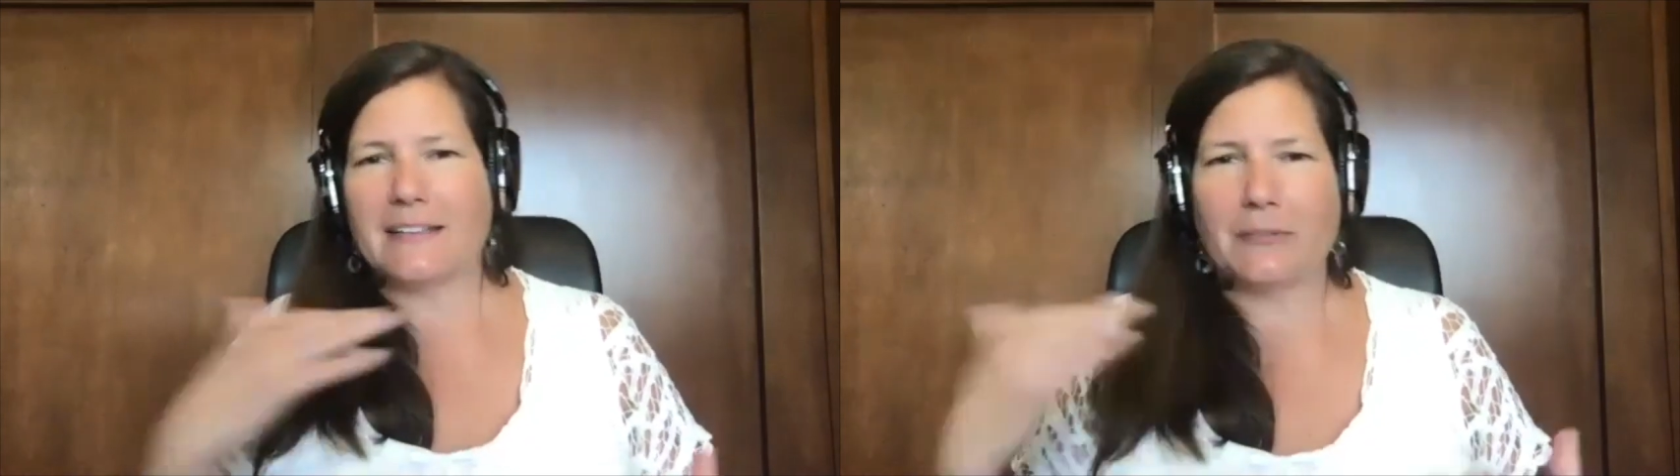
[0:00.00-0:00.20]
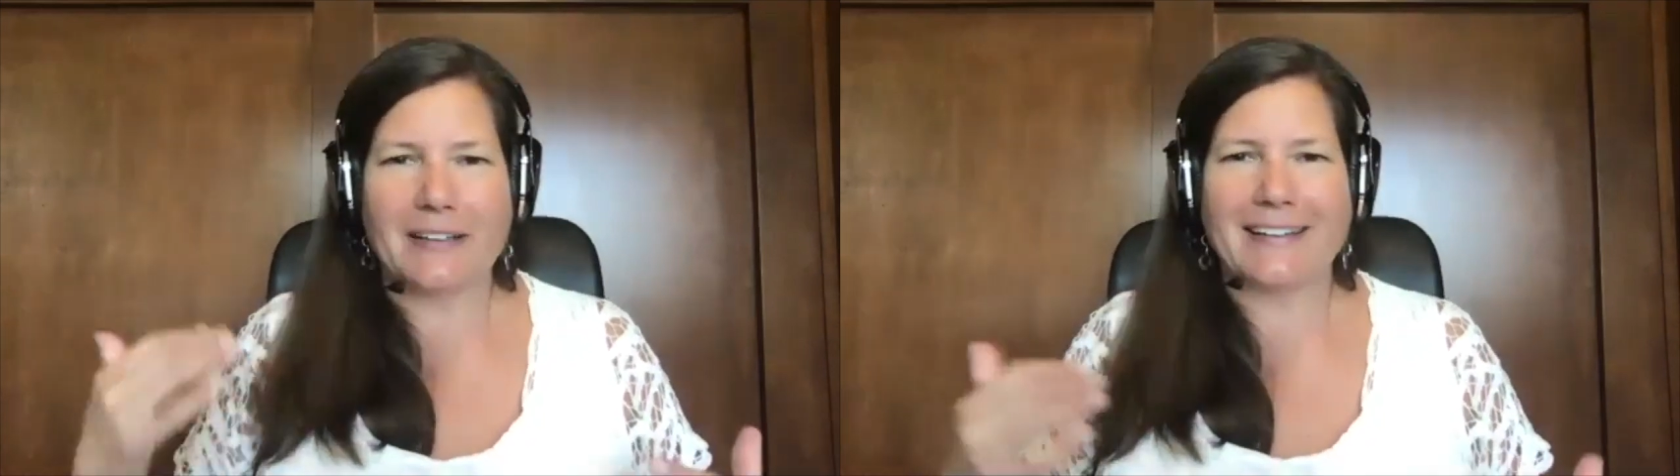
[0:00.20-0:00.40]

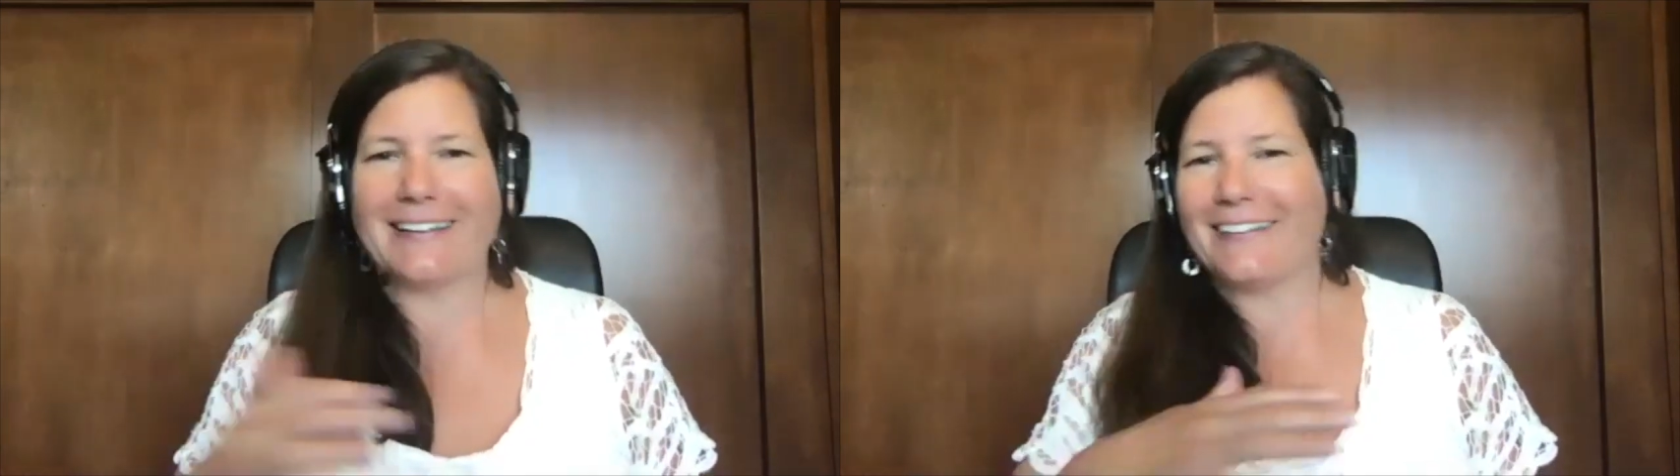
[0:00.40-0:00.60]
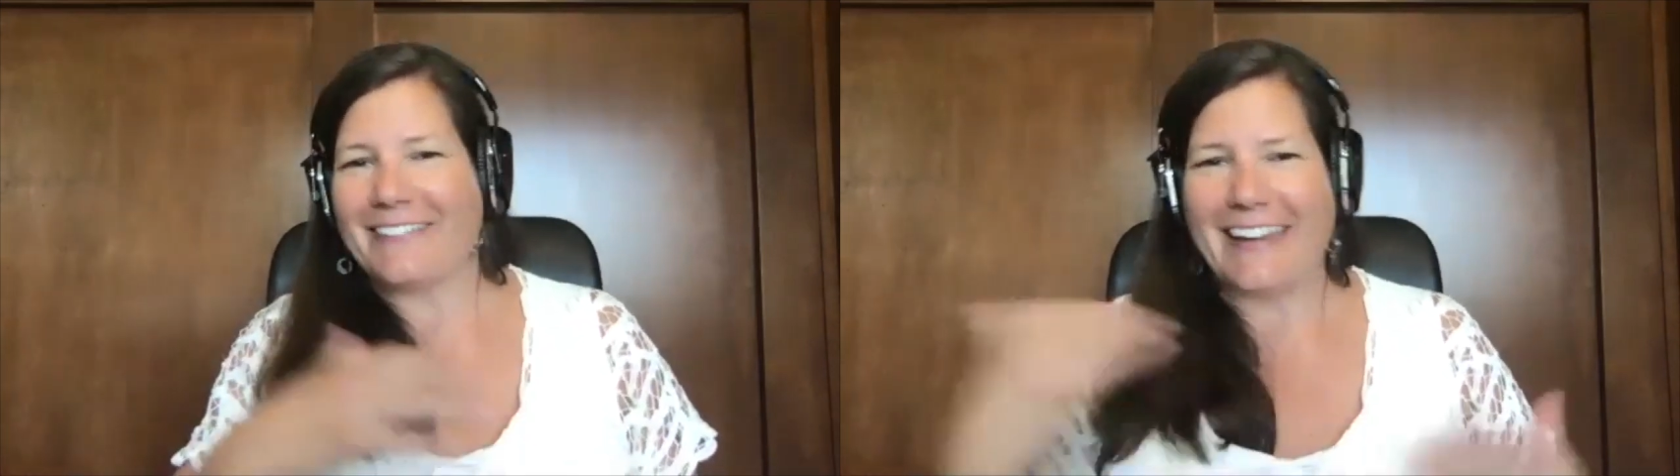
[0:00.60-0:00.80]
you want to cut
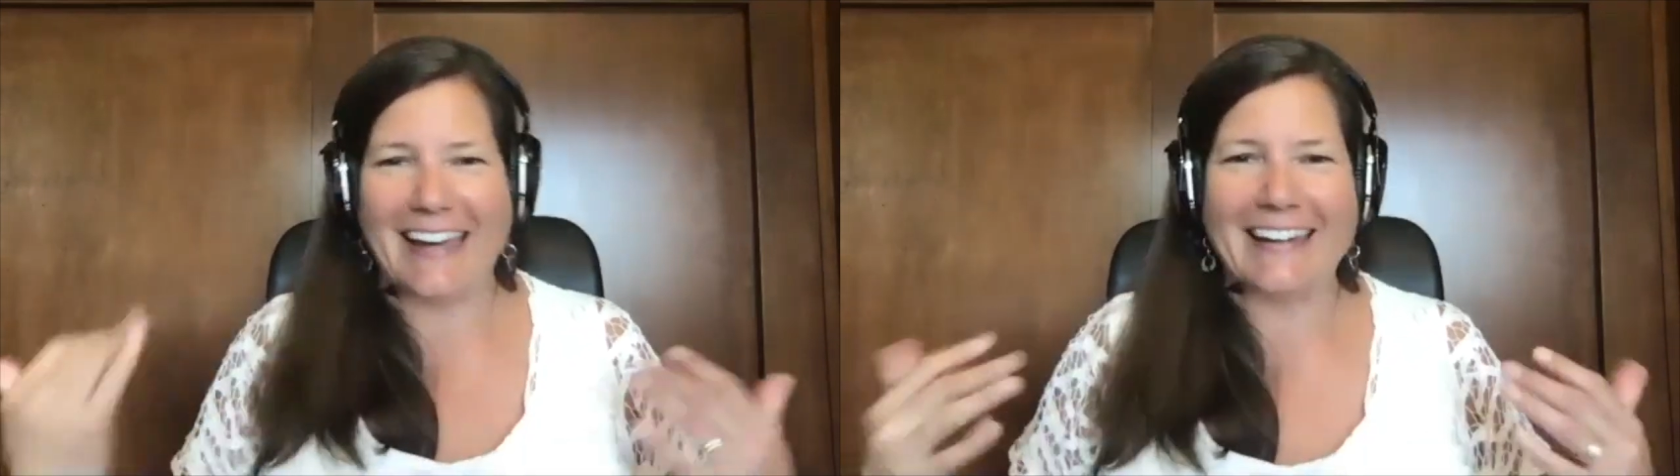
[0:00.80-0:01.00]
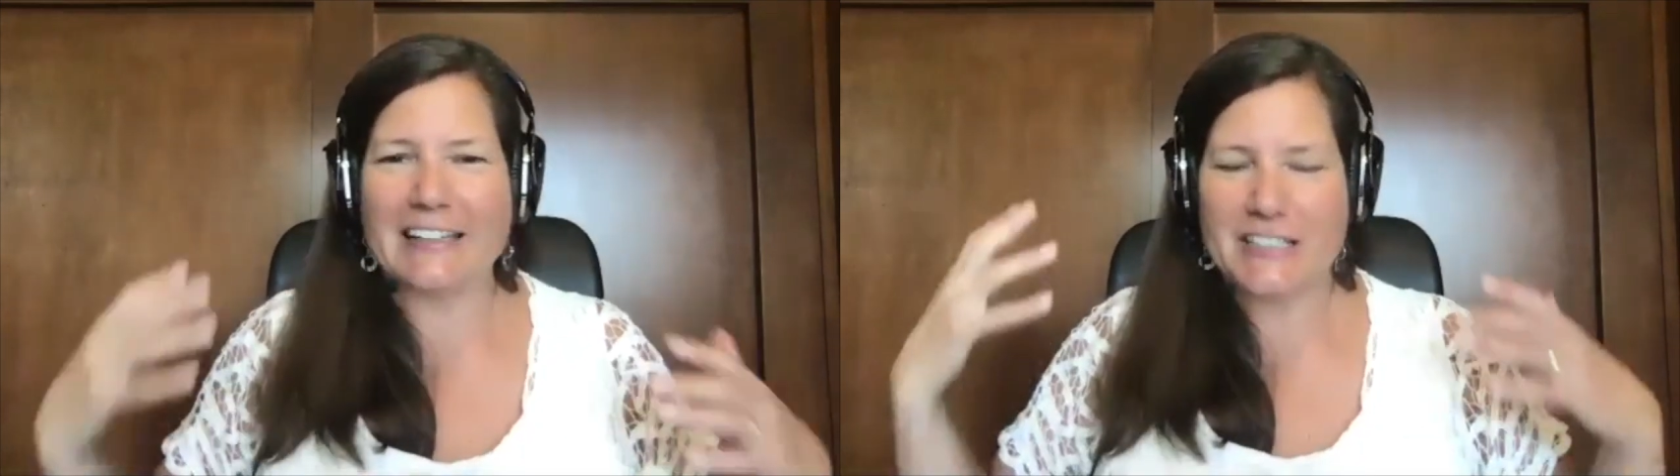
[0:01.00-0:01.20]
off the
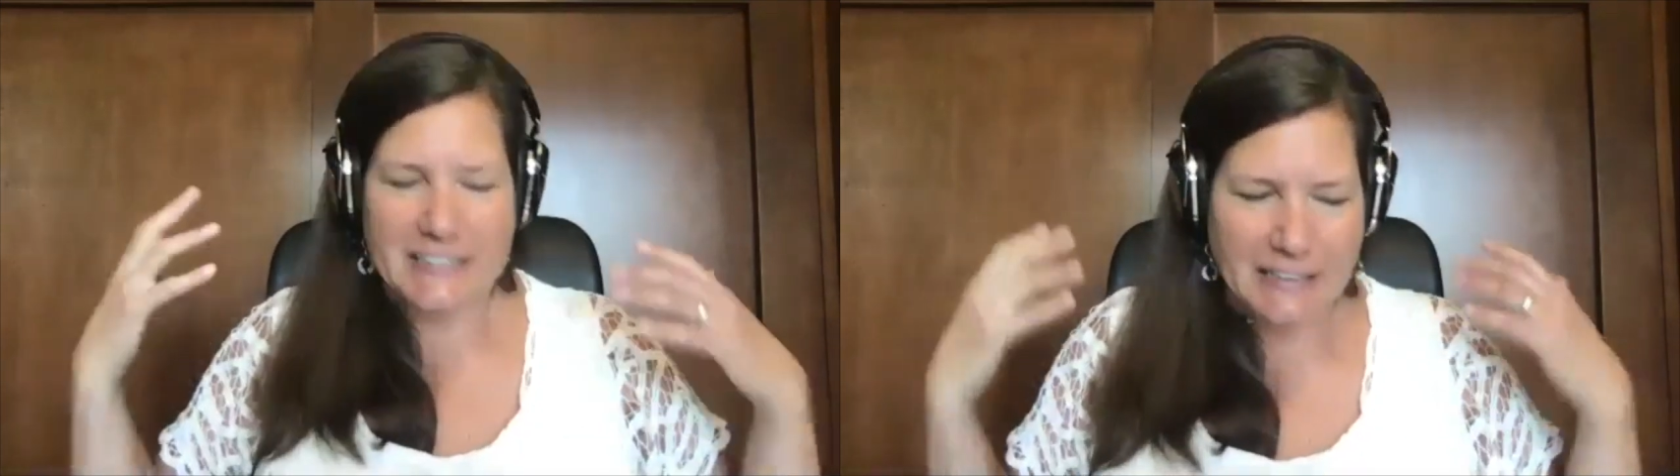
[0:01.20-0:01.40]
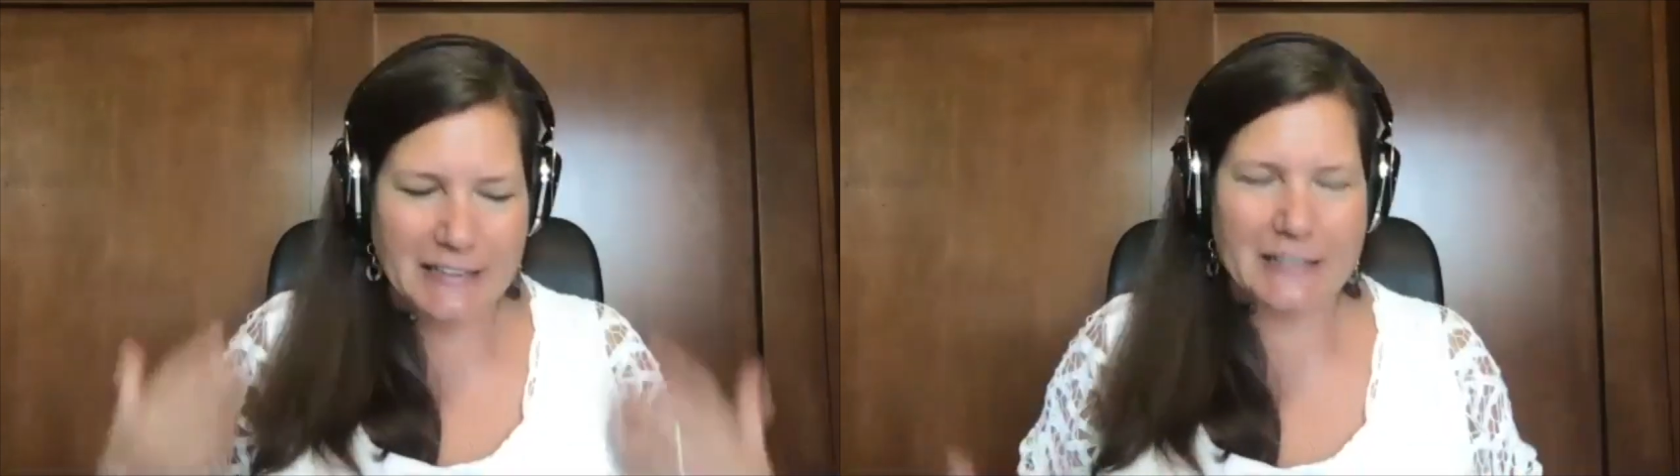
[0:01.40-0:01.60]
head and just
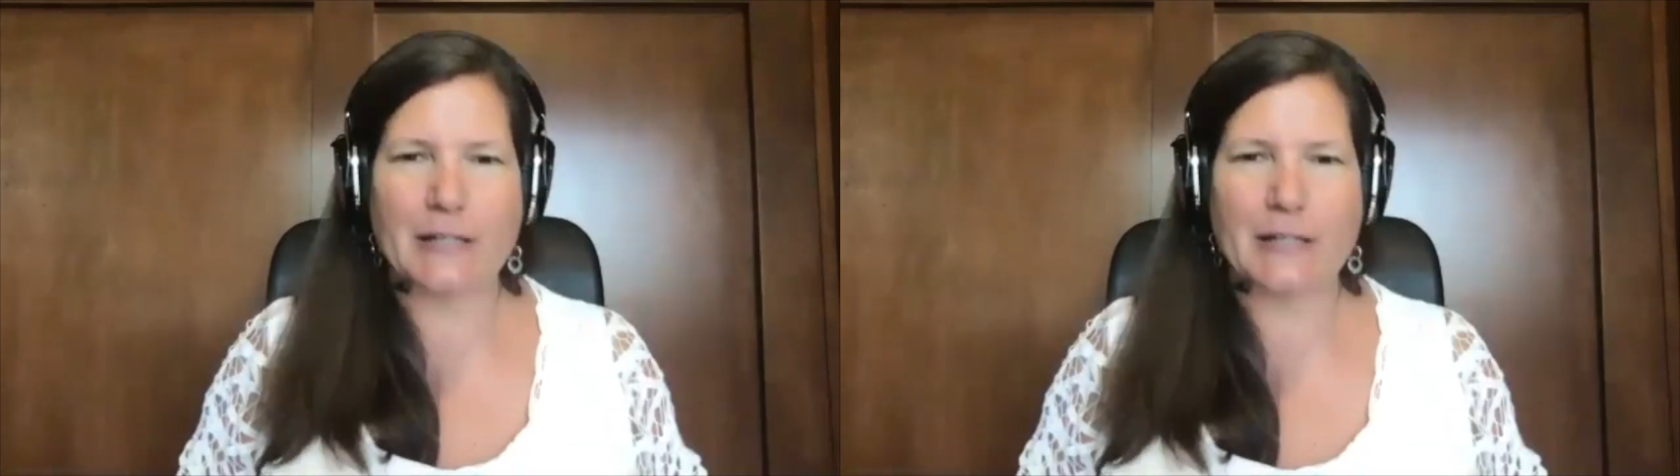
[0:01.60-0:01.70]
get into